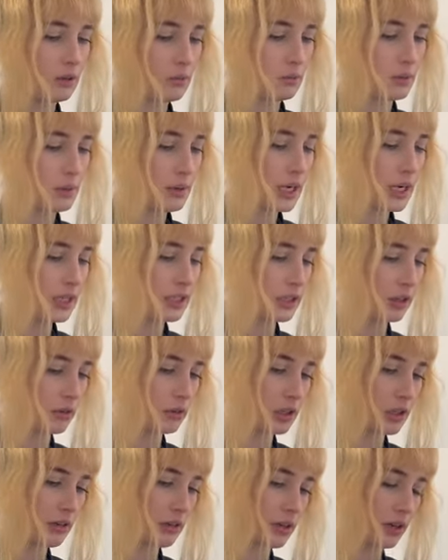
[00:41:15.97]
maybe I
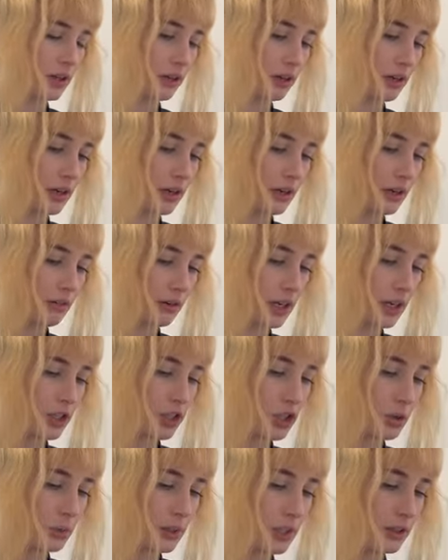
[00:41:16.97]
don't know in theory what I
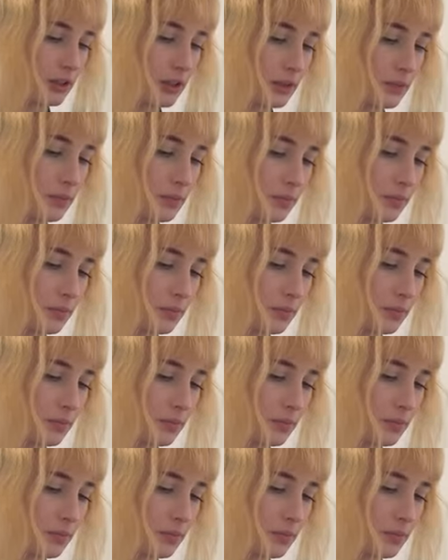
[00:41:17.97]
should be doing.